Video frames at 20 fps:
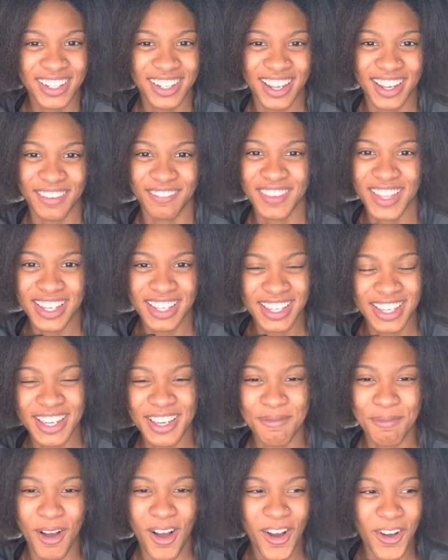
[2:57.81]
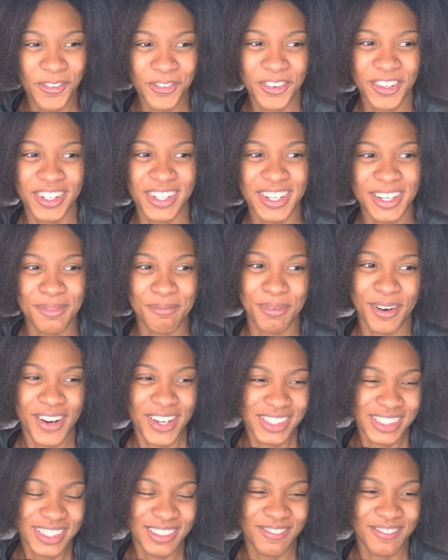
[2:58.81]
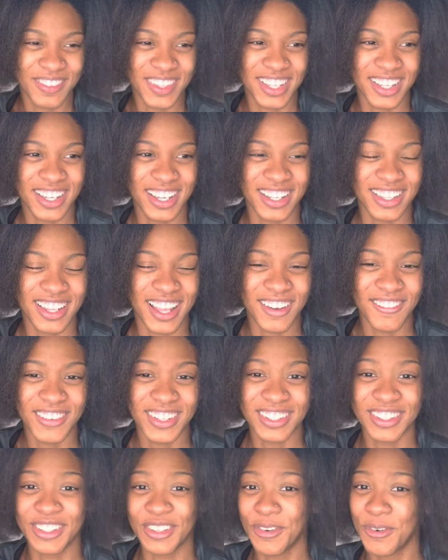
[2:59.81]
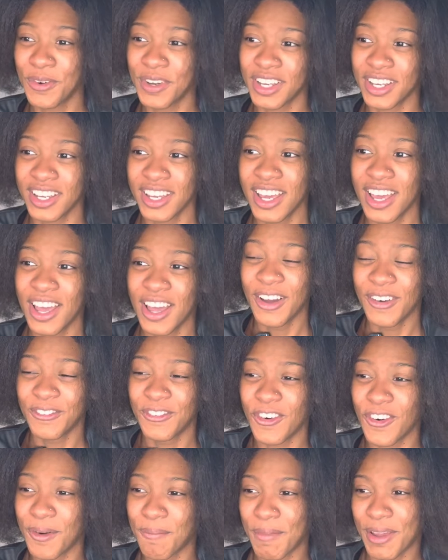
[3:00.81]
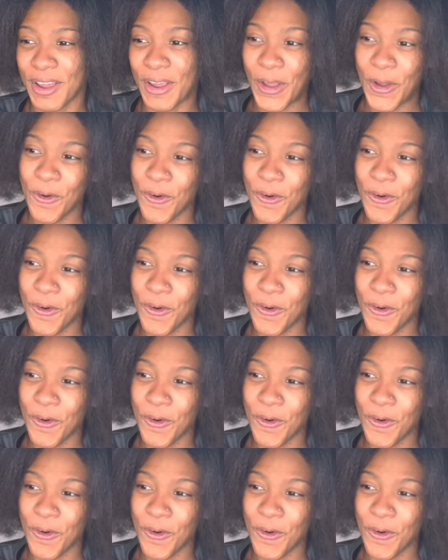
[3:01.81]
Like they keep offering, keep pressing me, and they want to do it for me.